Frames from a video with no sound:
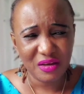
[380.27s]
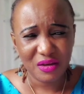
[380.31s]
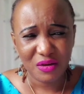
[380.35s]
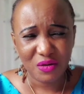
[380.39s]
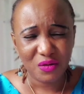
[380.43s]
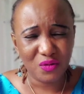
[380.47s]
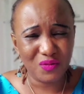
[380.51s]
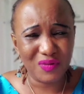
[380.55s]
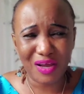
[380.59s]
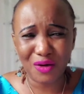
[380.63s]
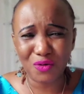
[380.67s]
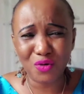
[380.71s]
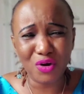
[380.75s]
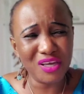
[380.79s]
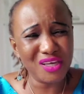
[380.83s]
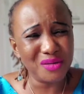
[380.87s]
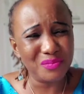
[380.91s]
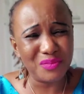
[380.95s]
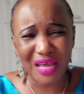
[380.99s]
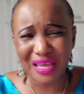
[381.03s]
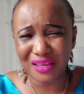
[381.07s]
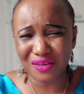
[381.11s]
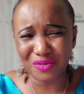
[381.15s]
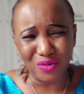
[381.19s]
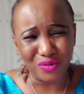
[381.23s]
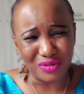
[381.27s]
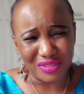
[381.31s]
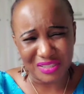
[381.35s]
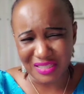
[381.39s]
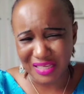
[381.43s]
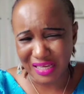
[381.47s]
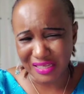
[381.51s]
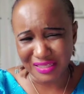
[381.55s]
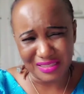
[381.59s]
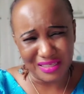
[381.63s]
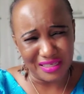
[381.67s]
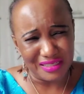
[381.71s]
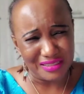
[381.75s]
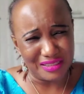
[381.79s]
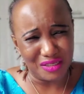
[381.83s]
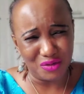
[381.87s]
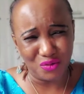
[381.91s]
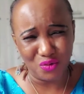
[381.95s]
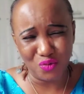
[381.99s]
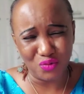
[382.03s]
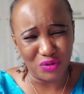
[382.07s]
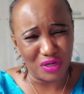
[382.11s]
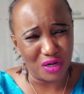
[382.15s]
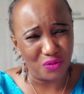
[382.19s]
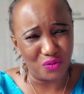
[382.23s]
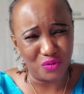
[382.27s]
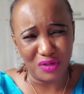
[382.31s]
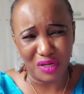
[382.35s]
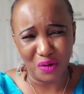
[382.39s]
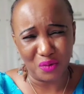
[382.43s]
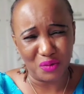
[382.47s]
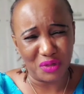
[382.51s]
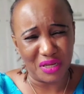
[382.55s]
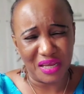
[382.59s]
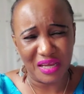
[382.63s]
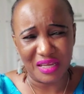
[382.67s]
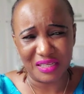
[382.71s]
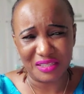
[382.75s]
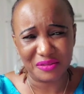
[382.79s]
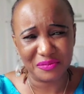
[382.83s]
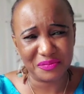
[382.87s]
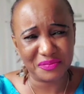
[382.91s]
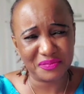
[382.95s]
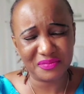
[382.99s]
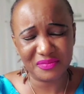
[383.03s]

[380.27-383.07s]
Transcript: Una go hit bank cutlass then the una.